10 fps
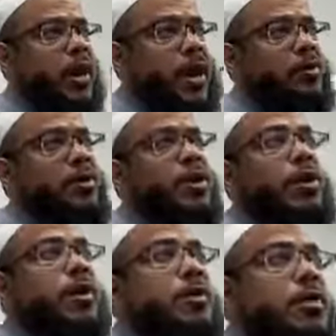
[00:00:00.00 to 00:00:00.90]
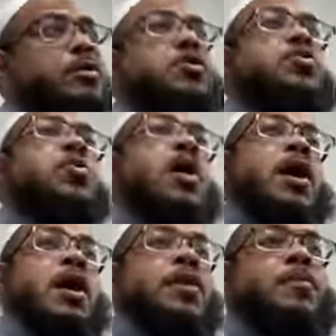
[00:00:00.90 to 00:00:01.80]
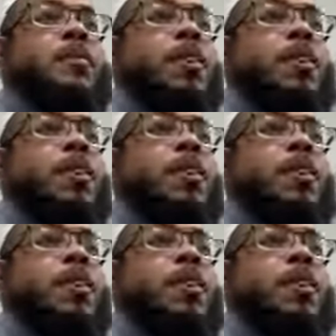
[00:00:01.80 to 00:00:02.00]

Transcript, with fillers: now this is why